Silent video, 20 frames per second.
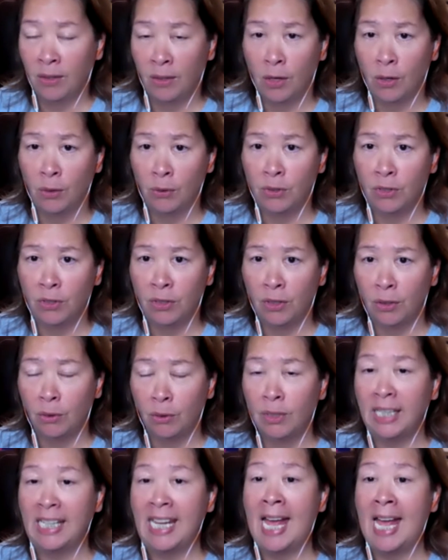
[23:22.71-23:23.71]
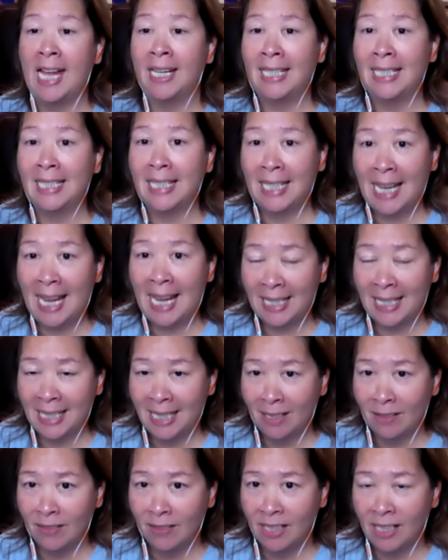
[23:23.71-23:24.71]
go to again yep. is the
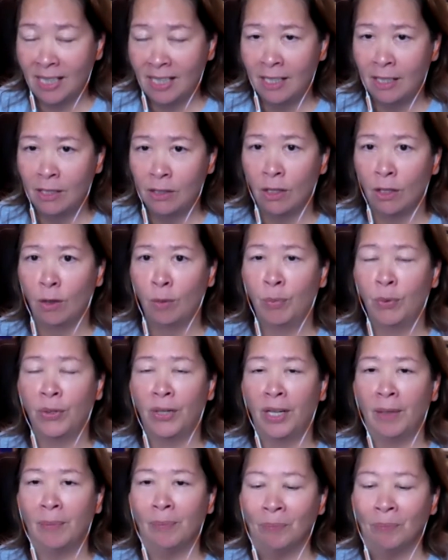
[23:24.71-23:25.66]
negativity is oh boy